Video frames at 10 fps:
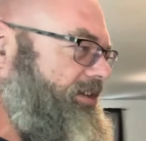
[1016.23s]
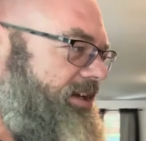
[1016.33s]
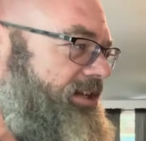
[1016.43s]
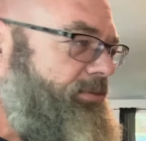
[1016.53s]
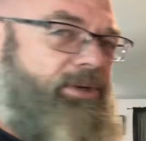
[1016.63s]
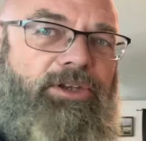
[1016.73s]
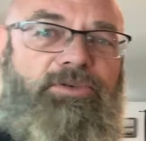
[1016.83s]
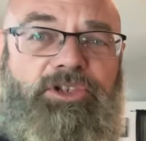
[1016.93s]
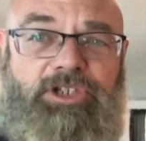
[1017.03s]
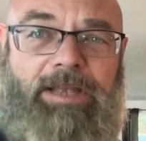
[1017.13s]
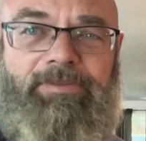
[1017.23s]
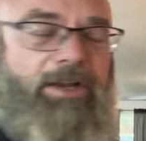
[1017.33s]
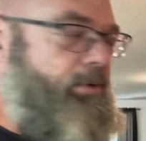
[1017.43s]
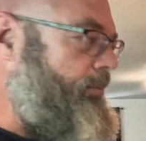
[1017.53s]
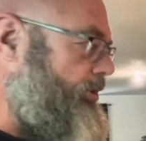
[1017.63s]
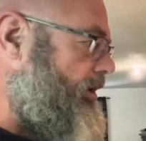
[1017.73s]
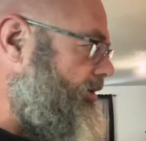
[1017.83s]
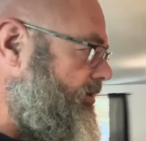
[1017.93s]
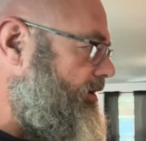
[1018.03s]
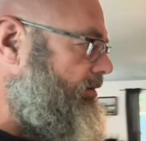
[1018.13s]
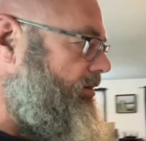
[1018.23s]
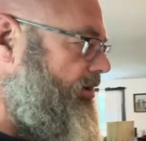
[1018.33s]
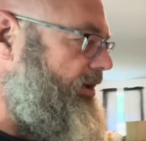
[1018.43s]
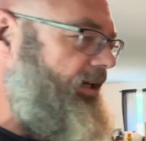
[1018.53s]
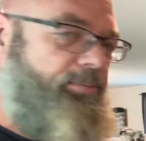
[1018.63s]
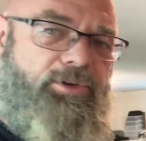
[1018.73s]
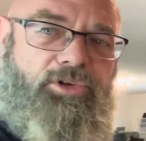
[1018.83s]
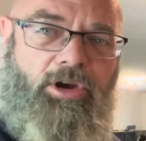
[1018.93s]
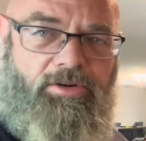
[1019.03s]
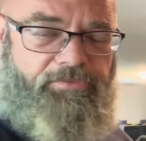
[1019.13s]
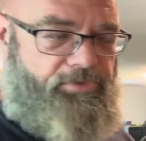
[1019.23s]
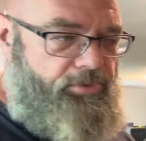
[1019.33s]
I guess somebody used the shop vac while we're gone to clean up dog food.